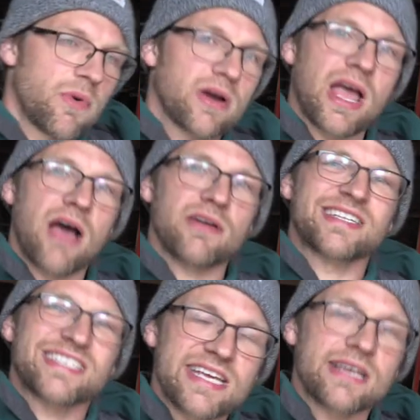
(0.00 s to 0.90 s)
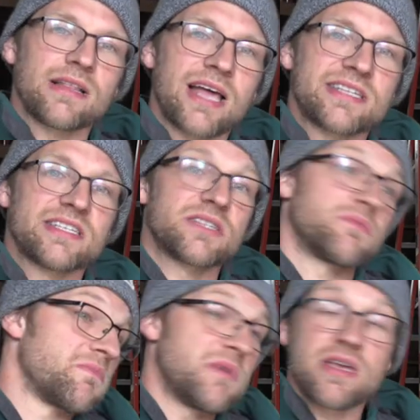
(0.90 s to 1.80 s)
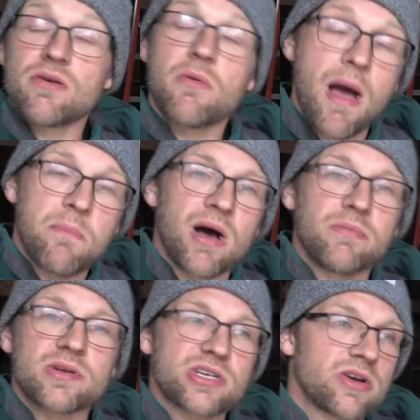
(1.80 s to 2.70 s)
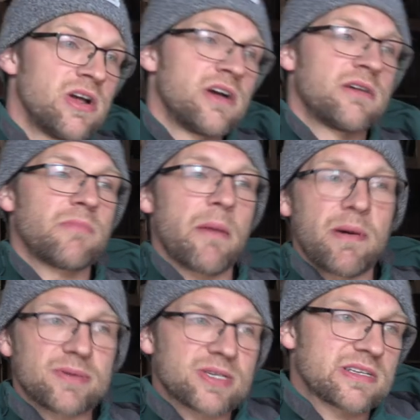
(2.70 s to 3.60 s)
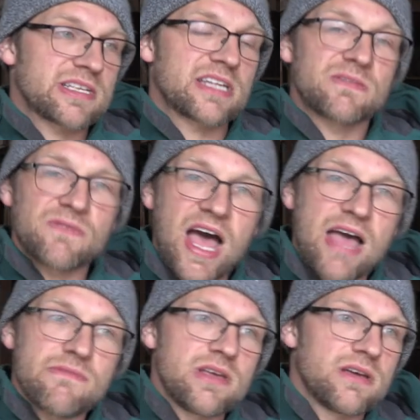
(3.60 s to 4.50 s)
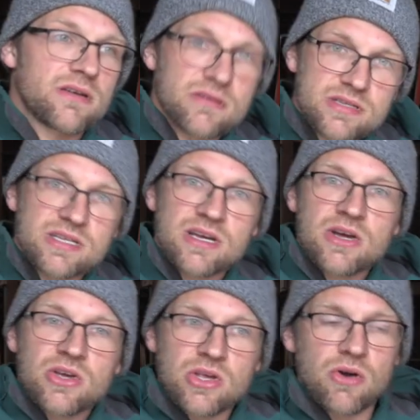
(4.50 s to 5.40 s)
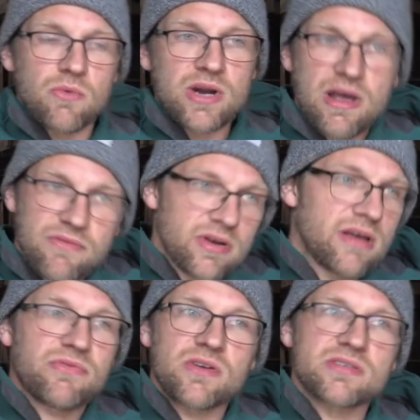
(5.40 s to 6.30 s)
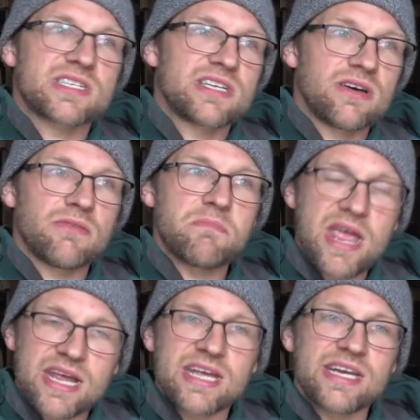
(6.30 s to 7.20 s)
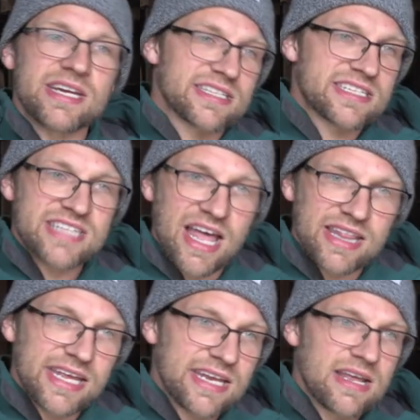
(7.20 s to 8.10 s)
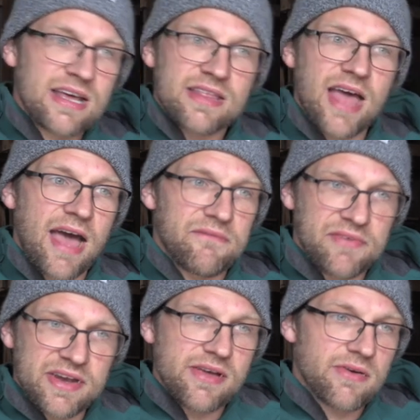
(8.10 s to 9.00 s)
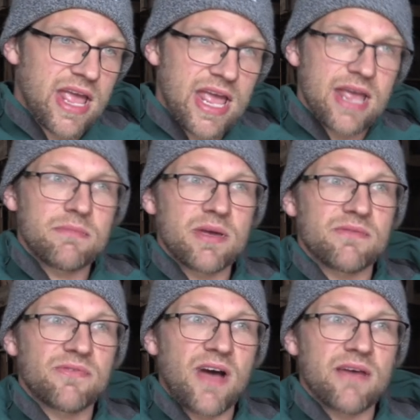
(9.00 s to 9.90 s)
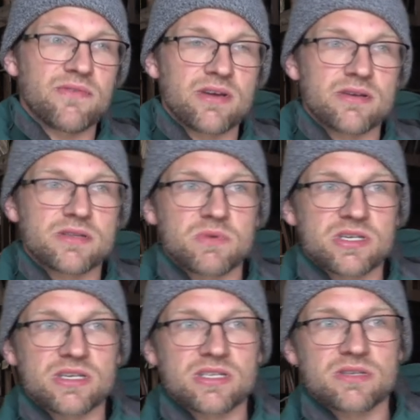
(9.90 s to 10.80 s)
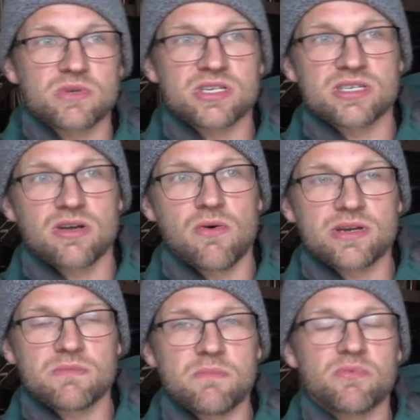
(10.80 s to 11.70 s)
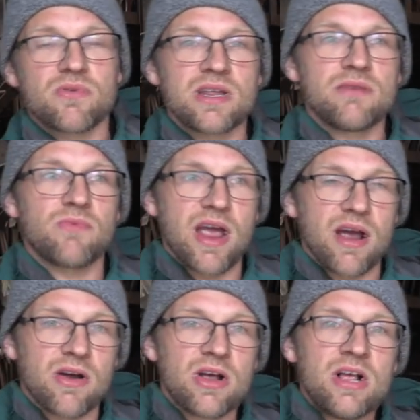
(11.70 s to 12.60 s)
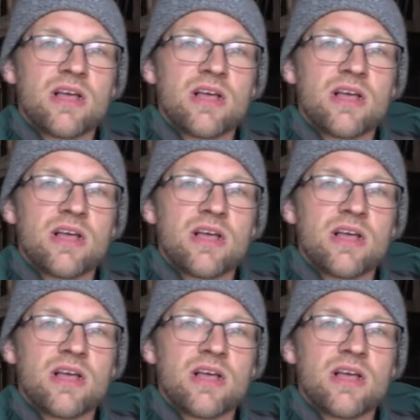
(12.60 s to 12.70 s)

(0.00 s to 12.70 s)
work out a sync license with me or my publisher. My publisher says five years, you know, whatever. If they're still making and selling that video game in five years, which is, which is going to be pretty rare,